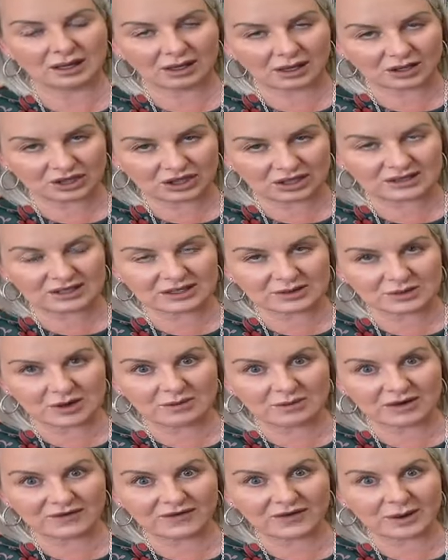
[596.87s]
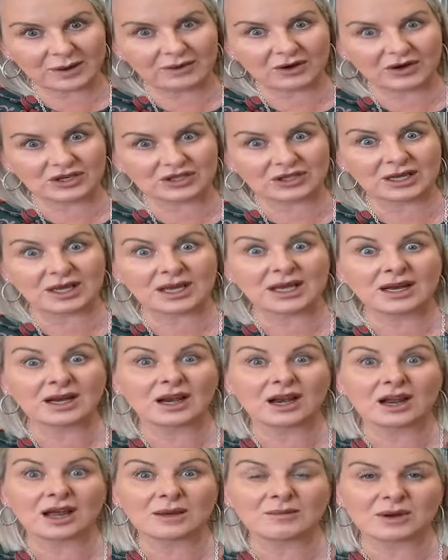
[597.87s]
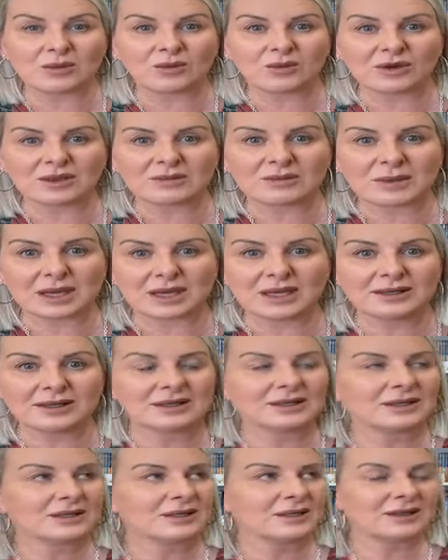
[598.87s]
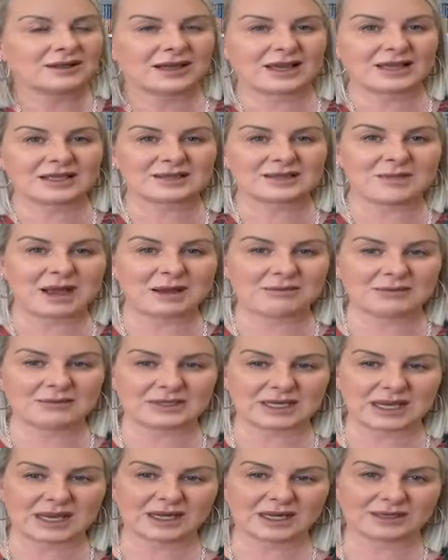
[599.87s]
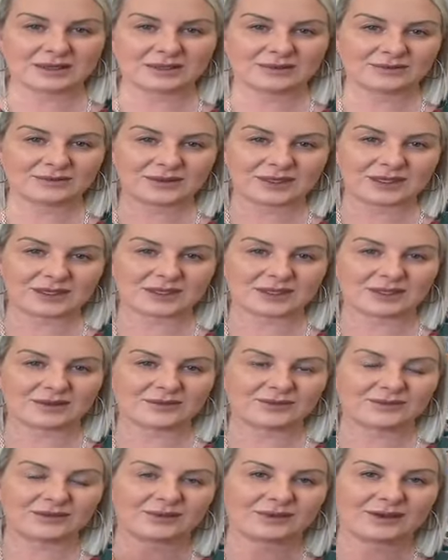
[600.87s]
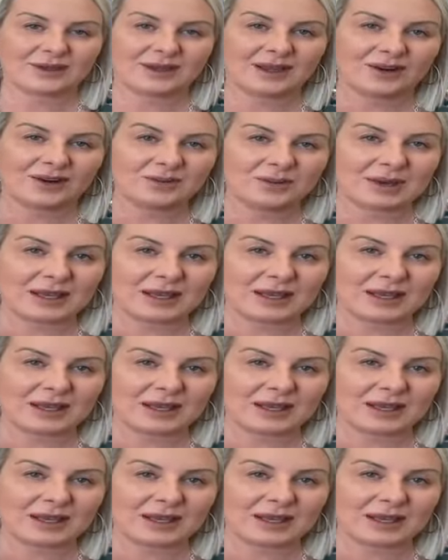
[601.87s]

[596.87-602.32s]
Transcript: Just as well my family are actually in alignment with me. Thanks, mum, dad, sister, and all my